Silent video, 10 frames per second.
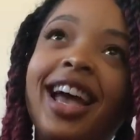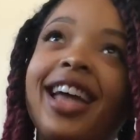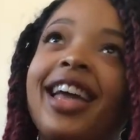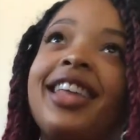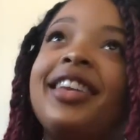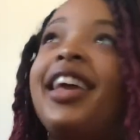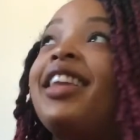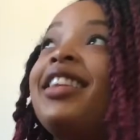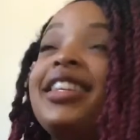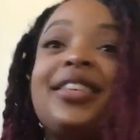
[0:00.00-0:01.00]

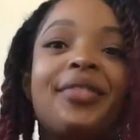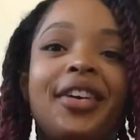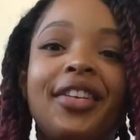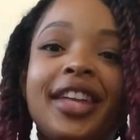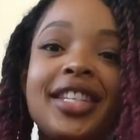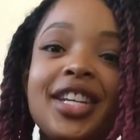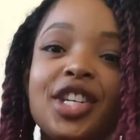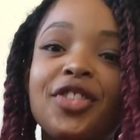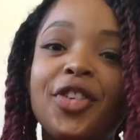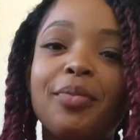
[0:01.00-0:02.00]
And that's a
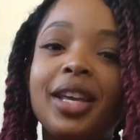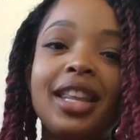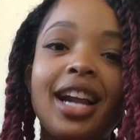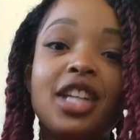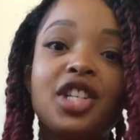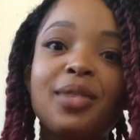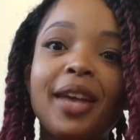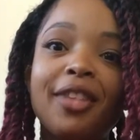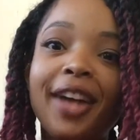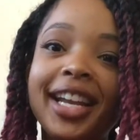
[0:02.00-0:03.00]
realization for me that I just
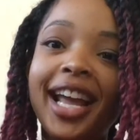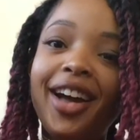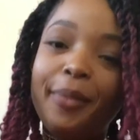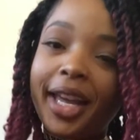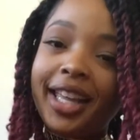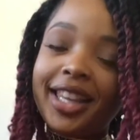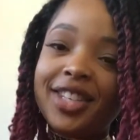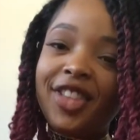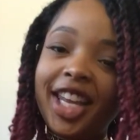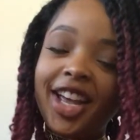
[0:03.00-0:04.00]
made right now making this
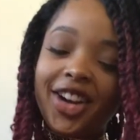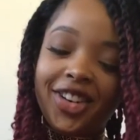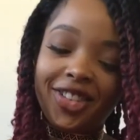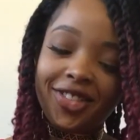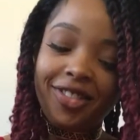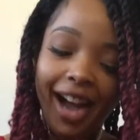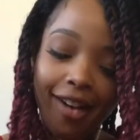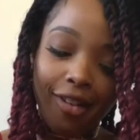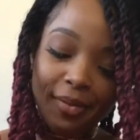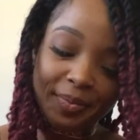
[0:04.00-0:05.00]
video. Wow.